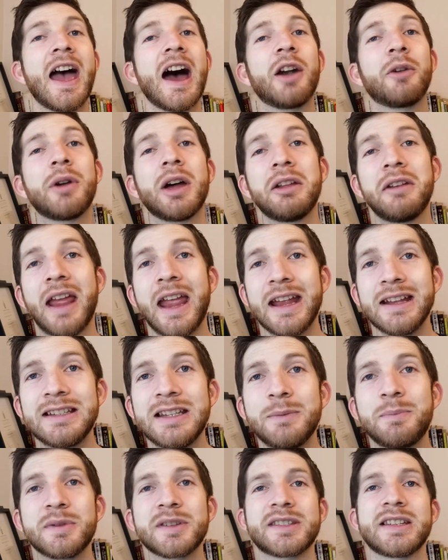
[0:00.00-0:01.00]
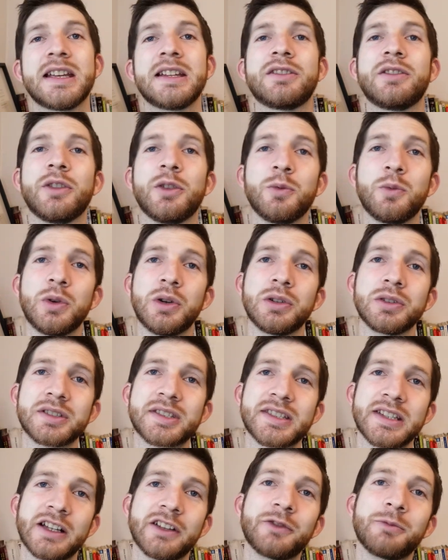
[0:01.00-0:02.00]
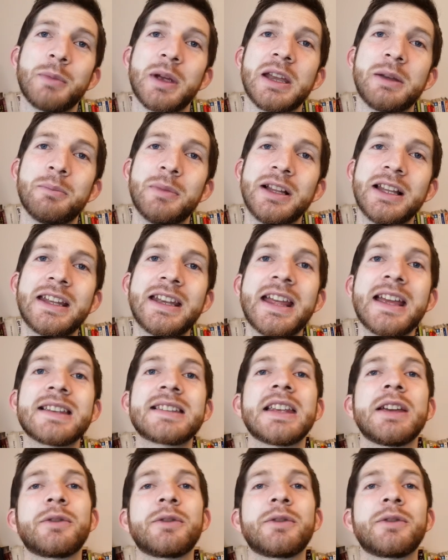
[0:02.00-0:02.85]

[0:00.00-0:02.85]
Around 80% of the world's self-made millionaires